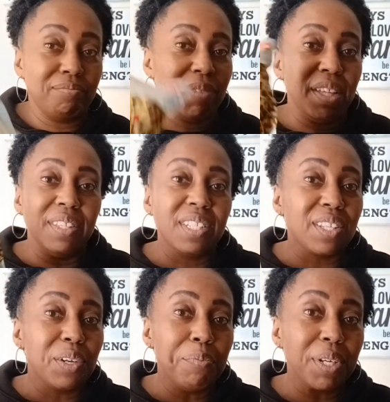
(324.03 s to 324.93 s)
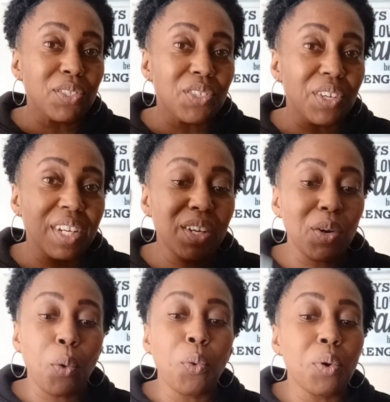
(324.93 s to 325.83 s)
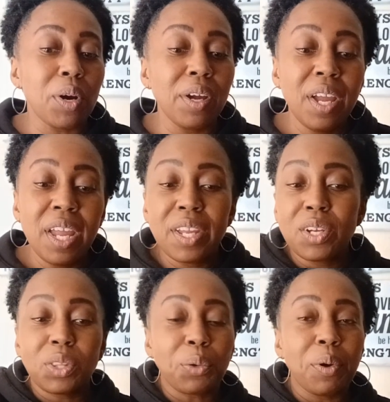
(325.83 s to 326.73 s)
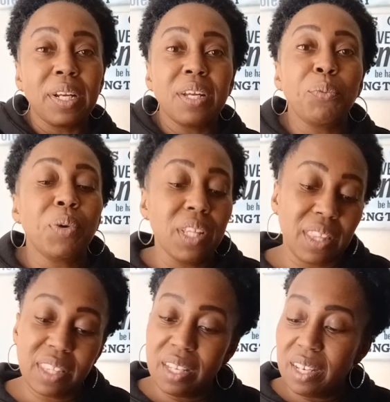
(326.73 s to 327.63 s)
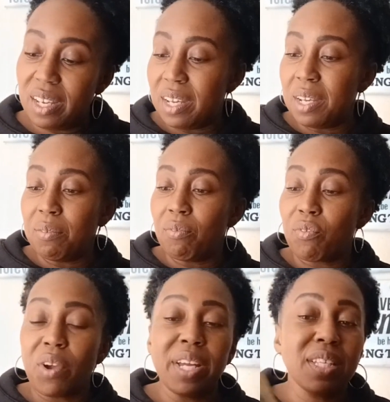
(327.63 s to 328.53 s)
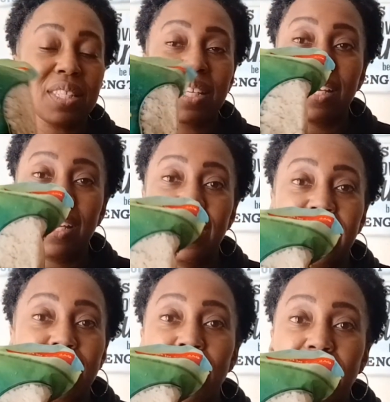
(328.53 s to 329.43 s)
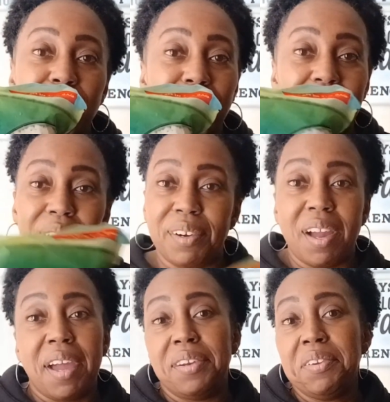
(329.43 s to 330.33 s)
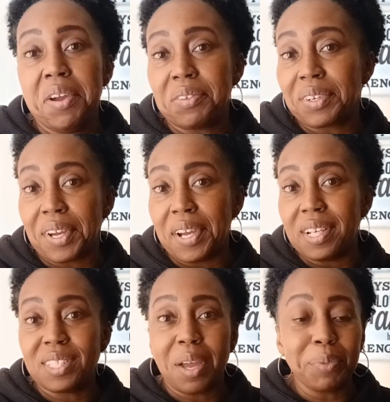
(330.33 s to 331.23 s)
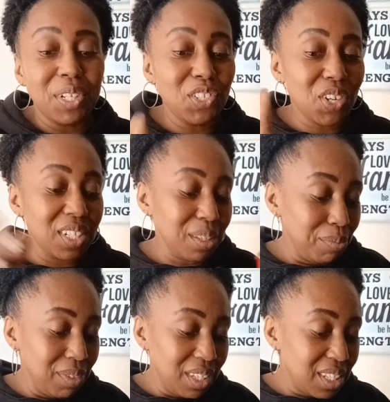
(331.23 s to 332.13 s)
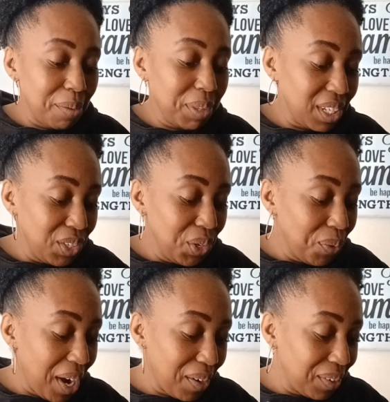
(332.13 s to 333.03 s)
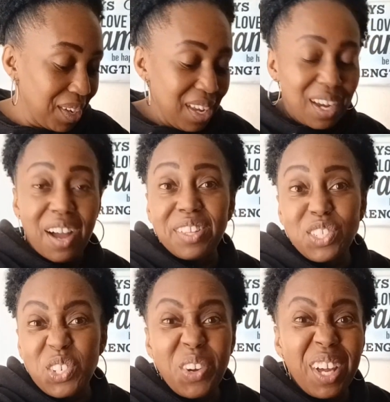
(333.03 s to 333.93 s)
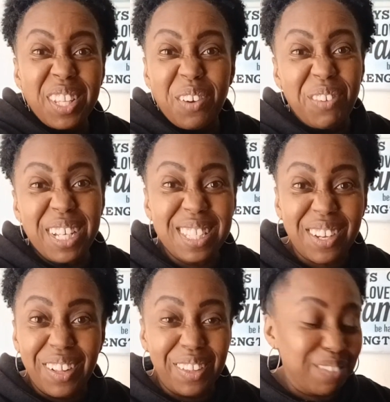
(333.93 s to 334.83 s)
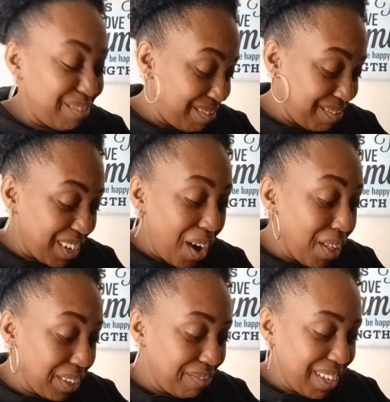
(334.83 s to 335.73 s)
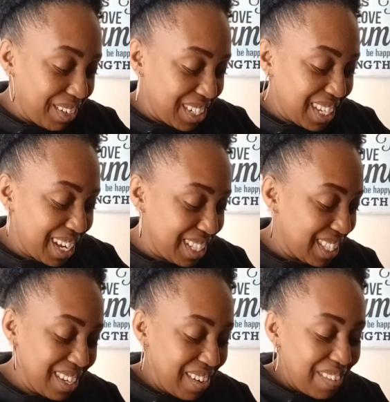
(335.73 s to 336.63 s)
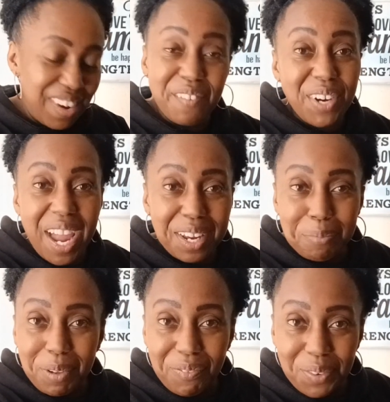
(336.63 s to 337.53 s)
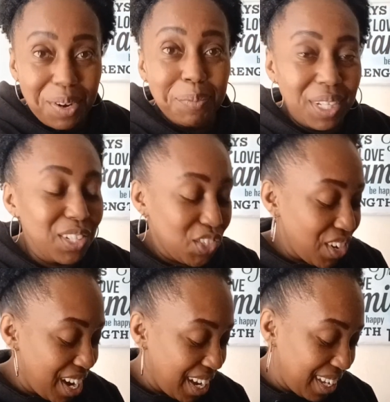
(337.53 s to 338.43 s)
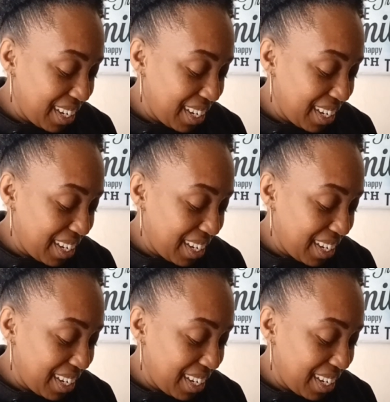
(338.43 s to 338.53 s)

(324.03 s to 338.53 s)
in this little mixture here, or you can throw it in with the um, rice cauliflower. I don't know, you guys. I'm gonna try some something new out. I'll let you know how that rice cauli cauliflower tastes. Never had it before. I'm gonna try it.